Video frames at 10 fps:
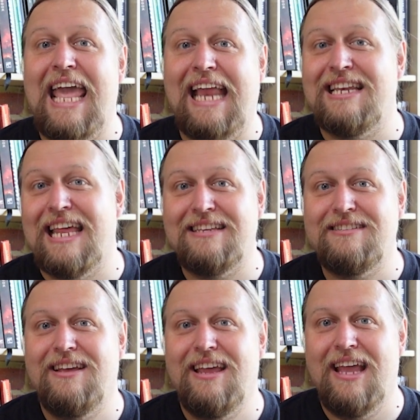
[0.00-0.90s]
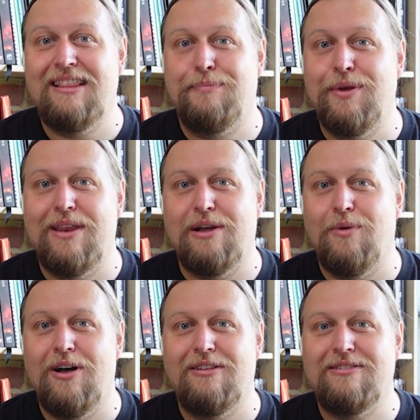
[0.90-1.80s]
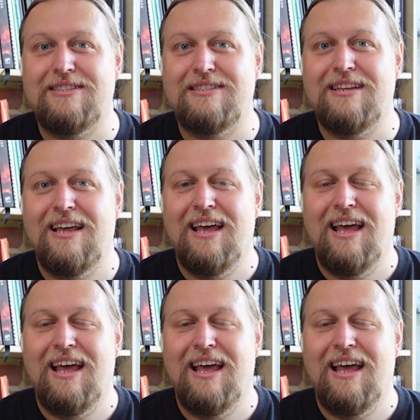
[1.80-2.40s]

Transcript: hidden it in the Punic worlds.